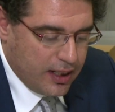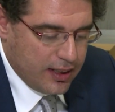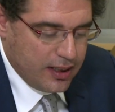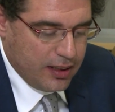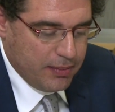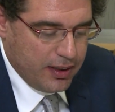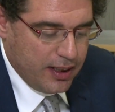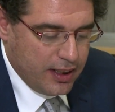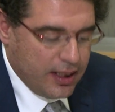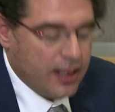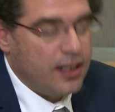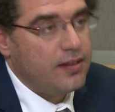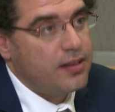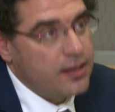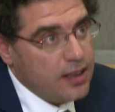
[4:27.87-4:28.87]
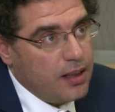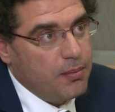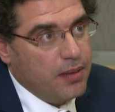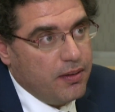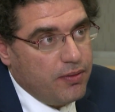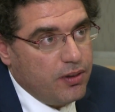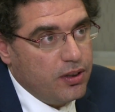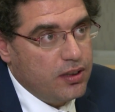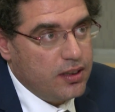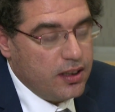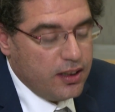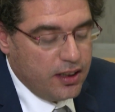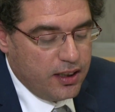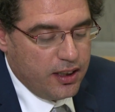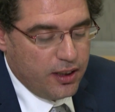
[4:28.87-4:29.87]
are some initiatives and some efforts
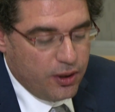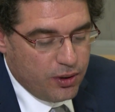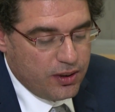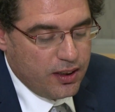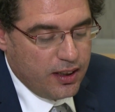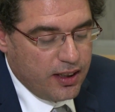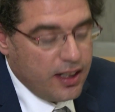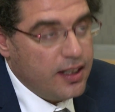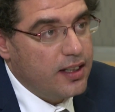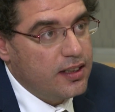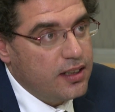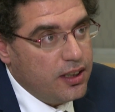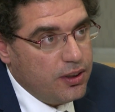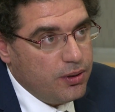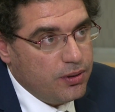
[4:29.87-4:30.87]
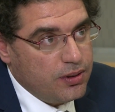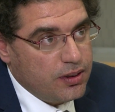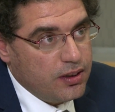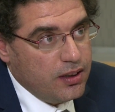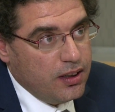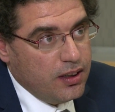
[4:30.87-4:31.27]
in reducing the energy use